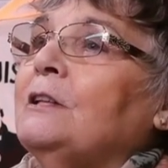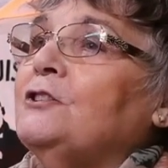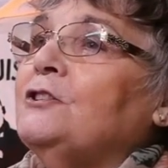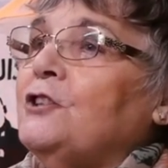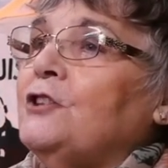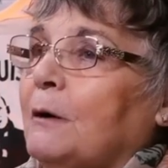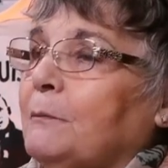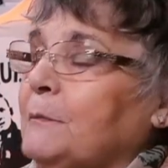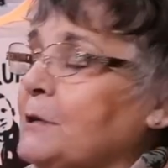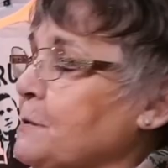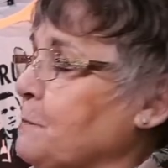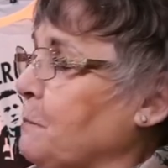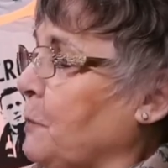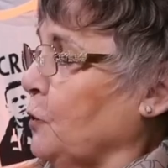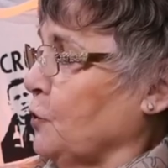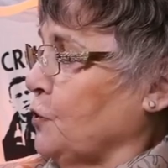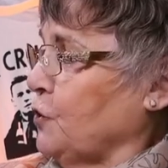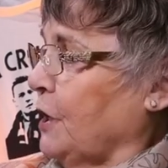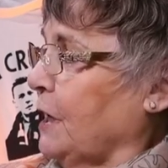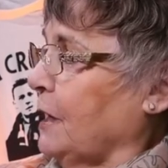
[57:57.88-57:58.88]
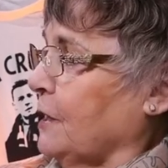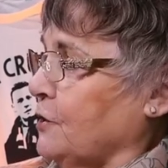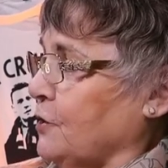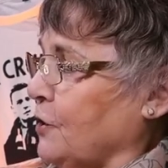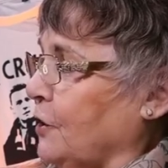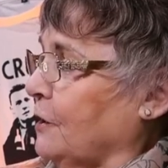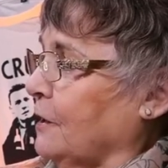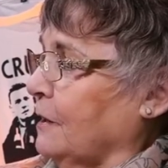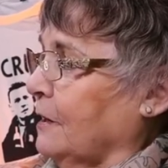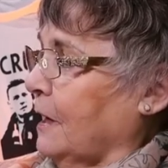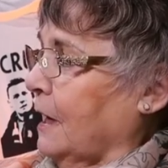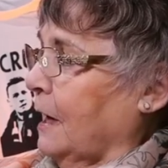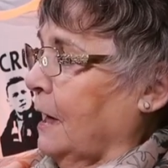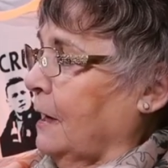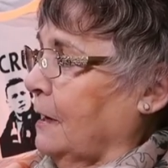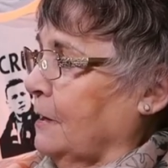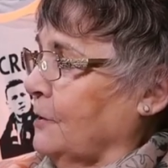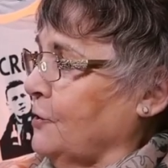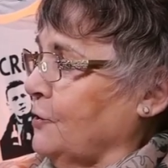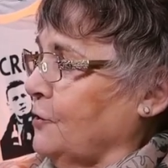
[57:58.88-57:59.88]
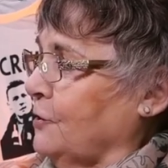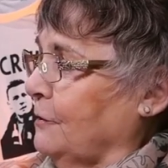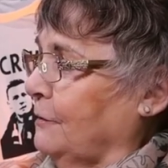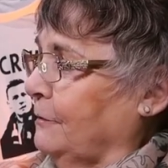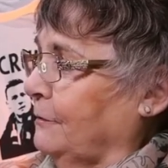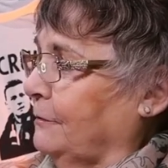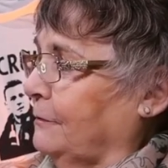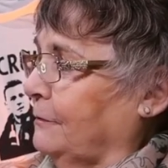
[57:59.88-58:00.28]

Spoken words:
Gemma's budgie gets out of the cage.